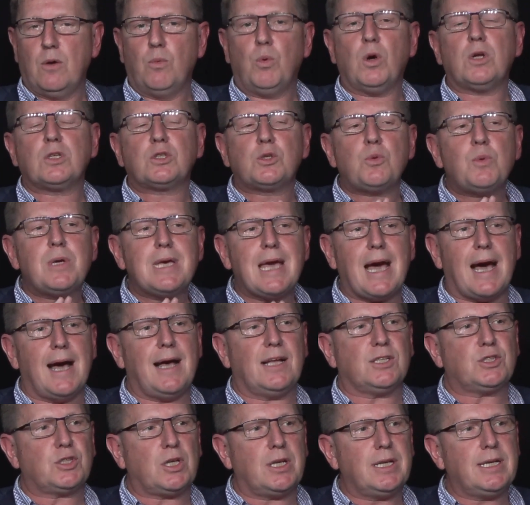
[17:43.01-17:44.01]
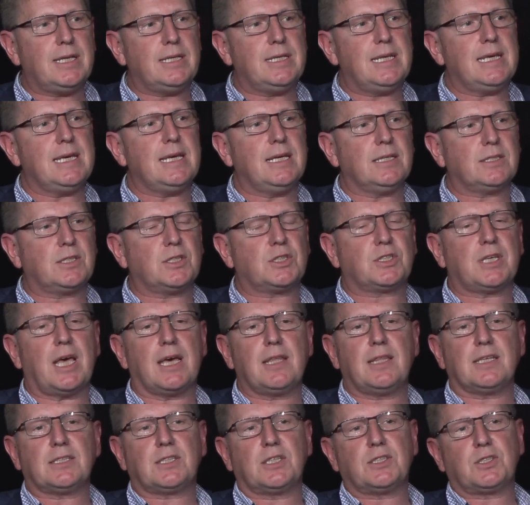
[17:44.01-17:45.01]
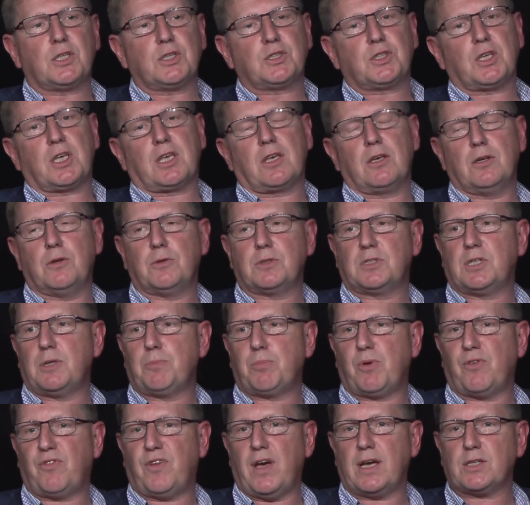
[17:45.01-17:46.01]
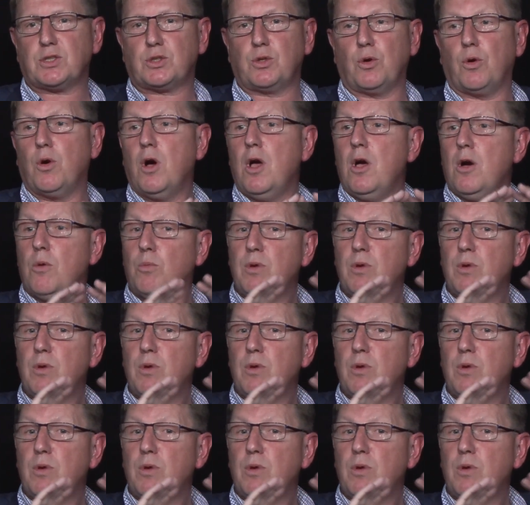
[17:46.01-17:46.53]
What do we actually need to say this is a security professional?